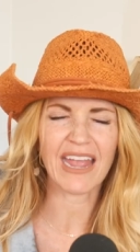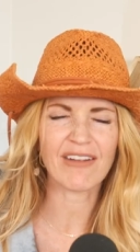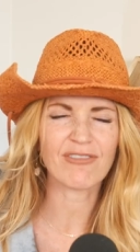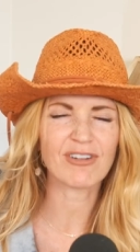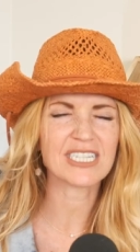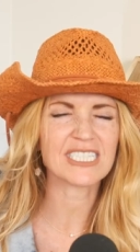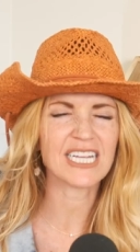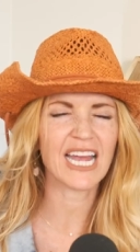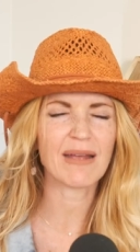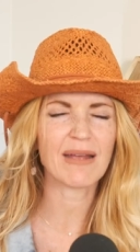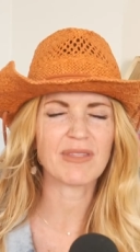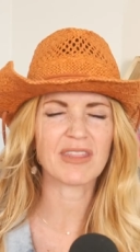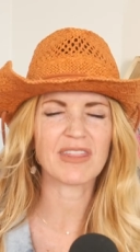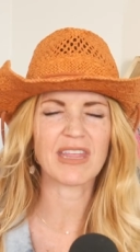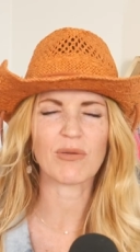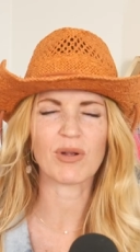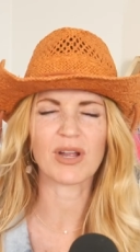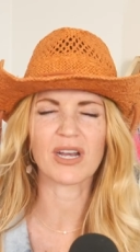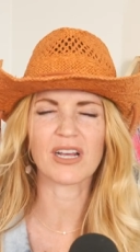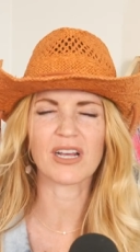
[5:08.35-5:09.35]
every time that
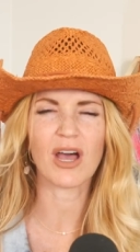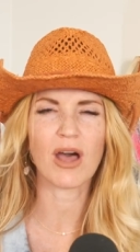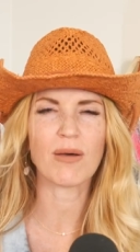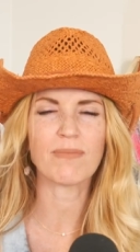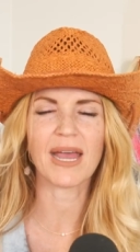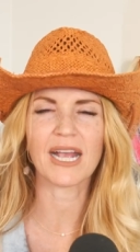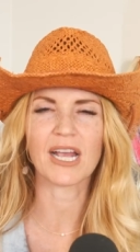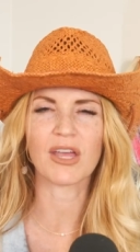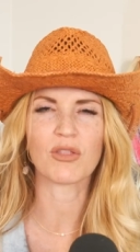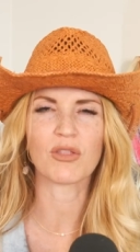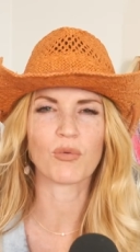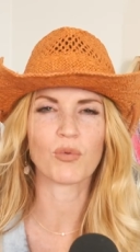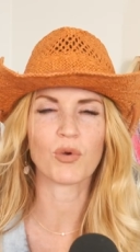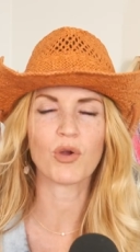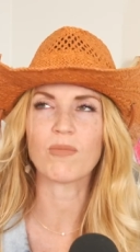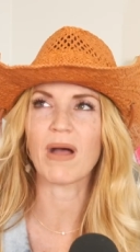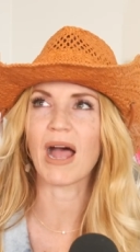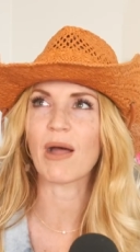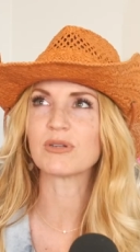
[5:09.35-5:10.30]
they were going to come back in the room.